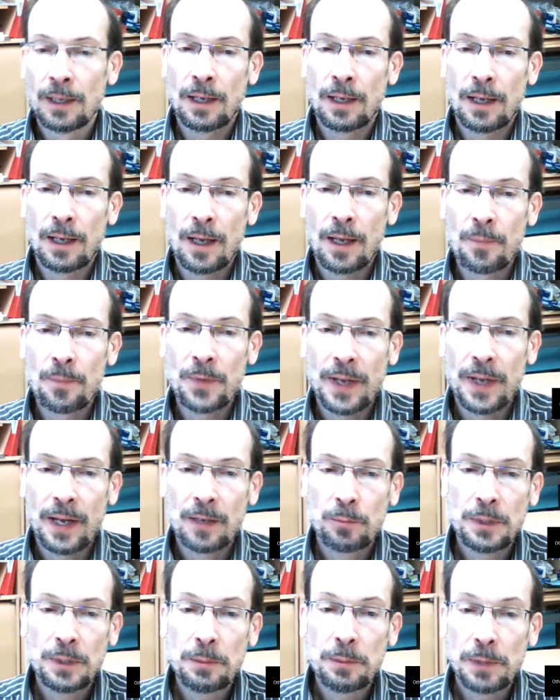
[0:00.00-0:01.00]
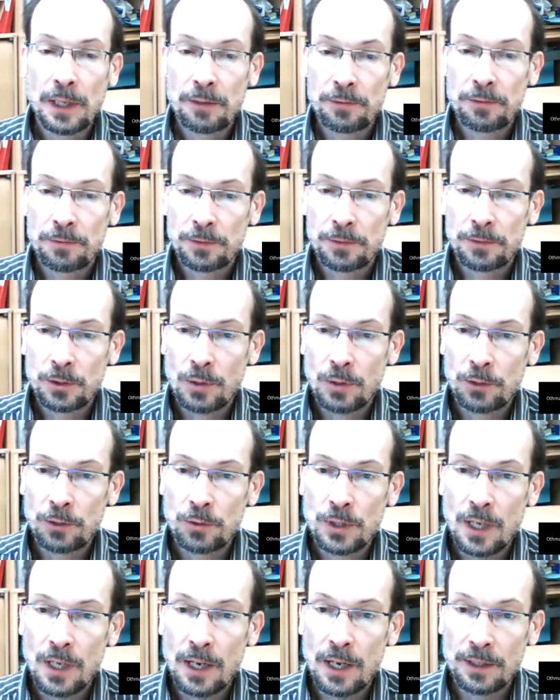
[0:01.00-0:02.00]
And people have tried to
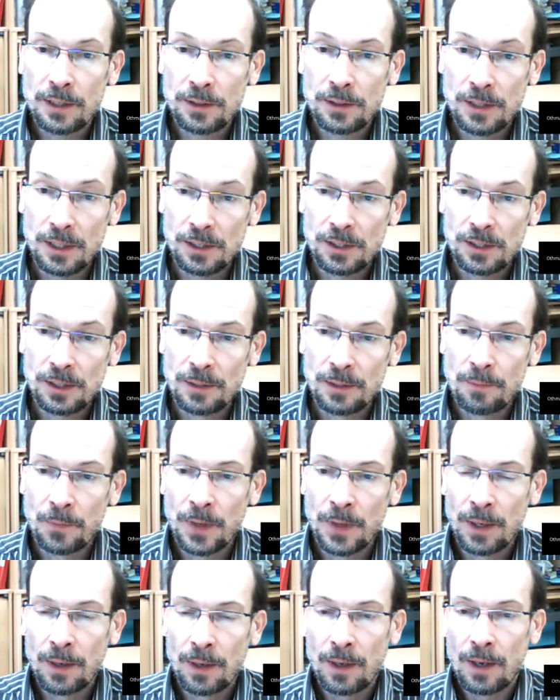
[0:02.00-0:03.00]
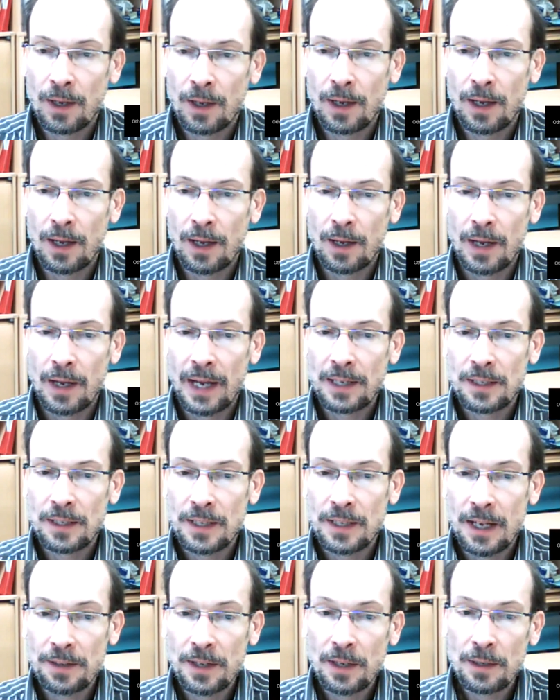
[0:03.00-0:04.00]
target this. And
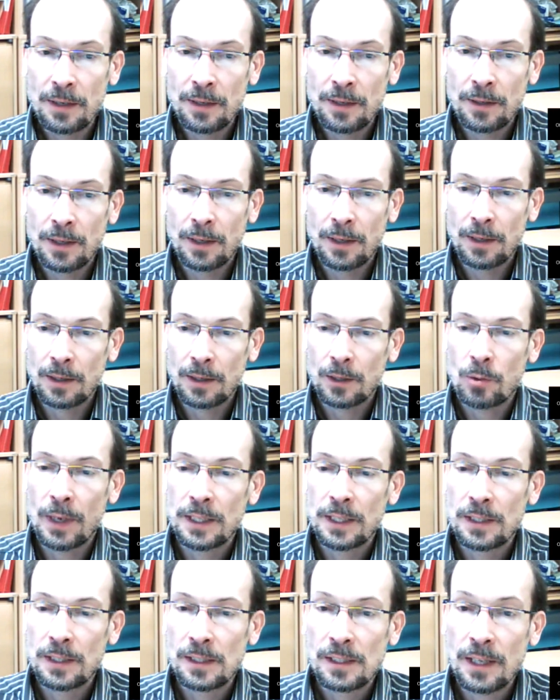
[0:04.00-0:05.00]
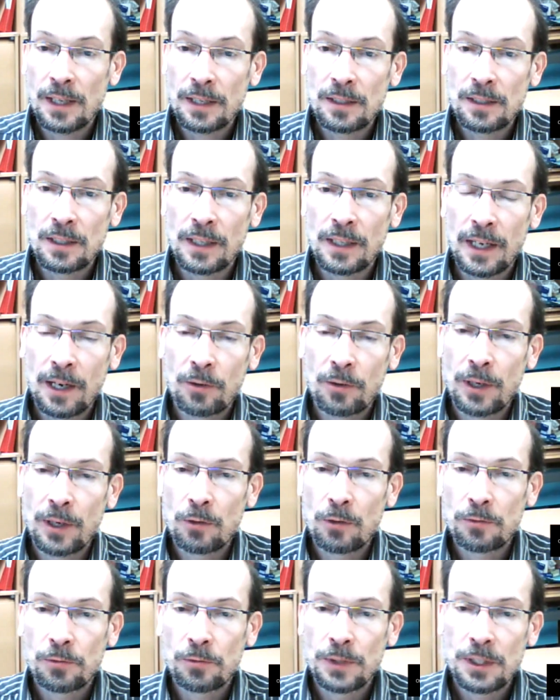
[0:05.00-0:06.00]
another quite exciting area
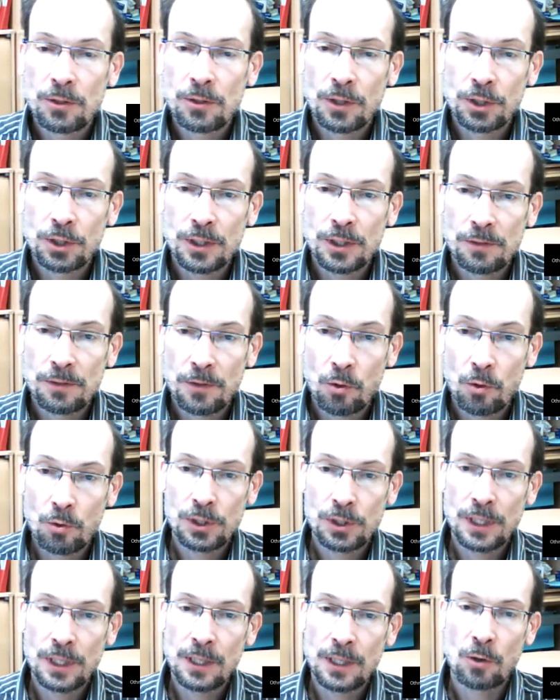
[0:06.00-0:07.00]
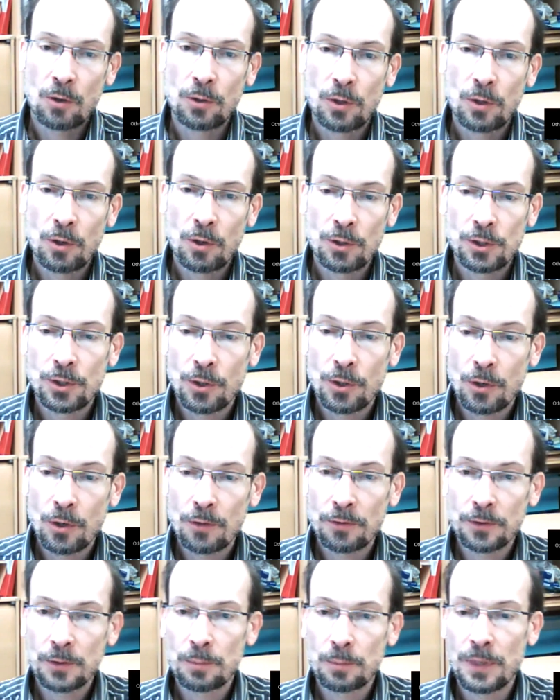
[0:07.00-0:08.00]
of research is focusing on
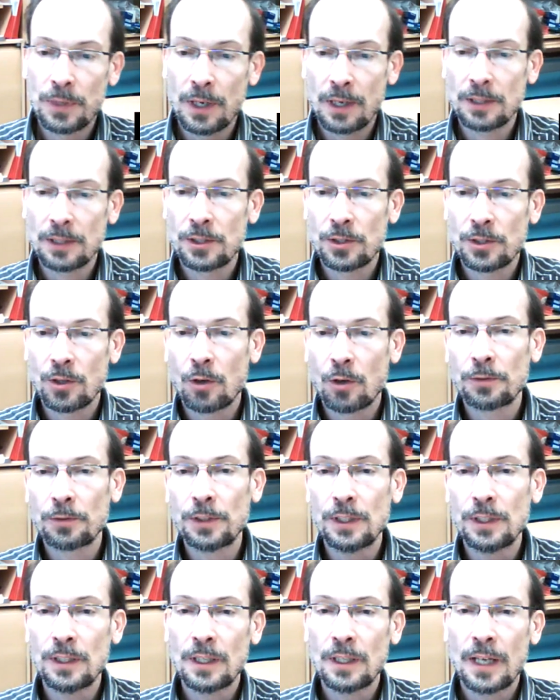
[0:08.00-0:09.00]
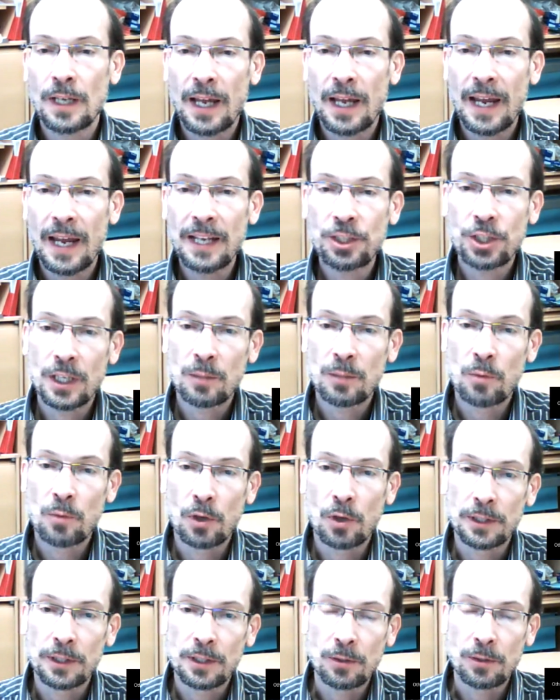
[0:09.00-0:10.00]
conserved parts of the HA
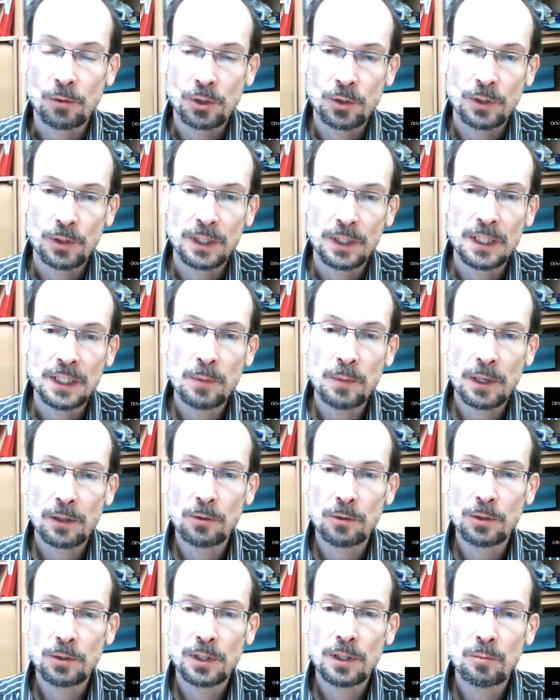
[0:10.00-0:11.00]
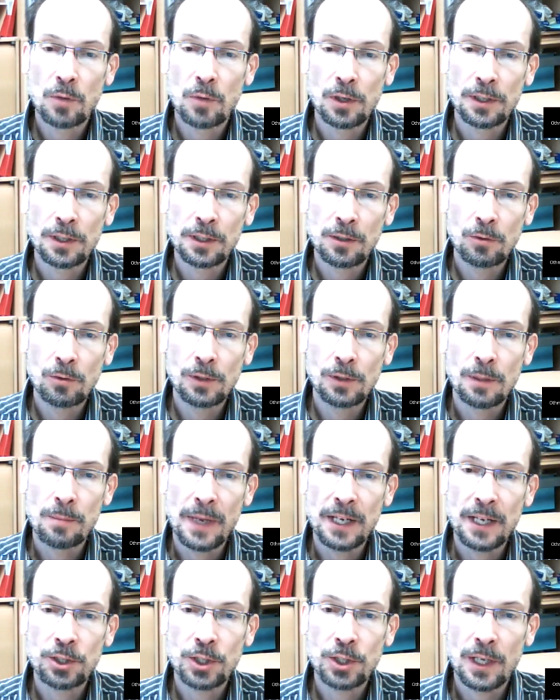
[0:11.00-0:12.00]
molecule. So the hemagglutinin molecule, the
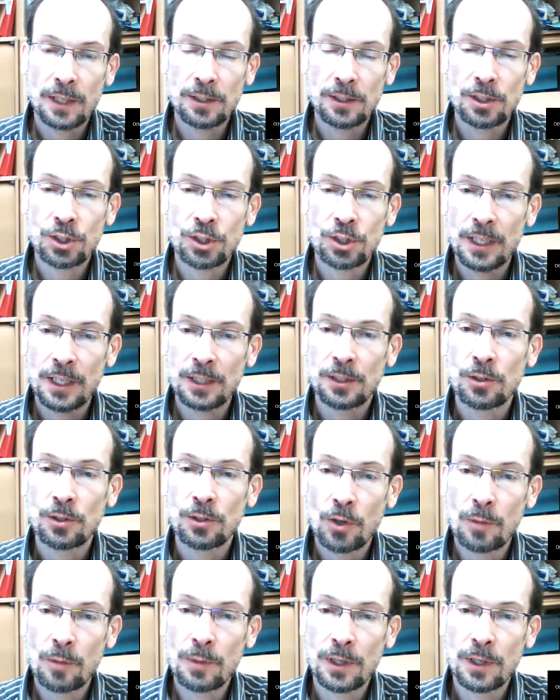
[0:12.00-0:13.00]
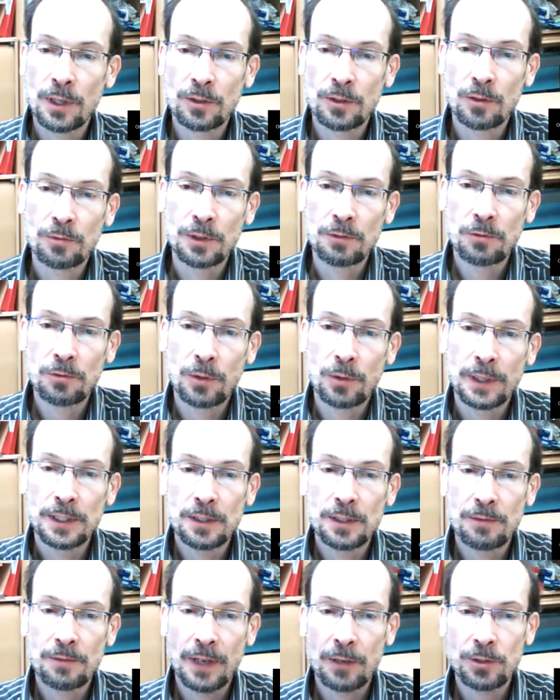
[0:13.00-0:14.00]
major antigenic determinant of
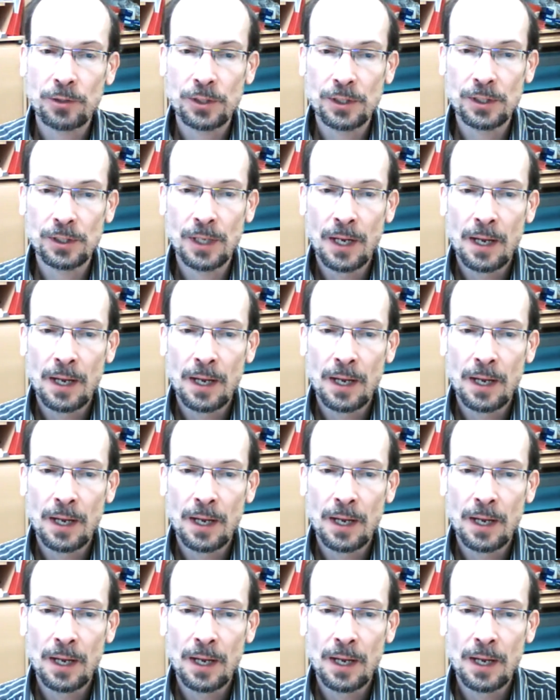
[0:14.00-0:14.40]
influenza viruses,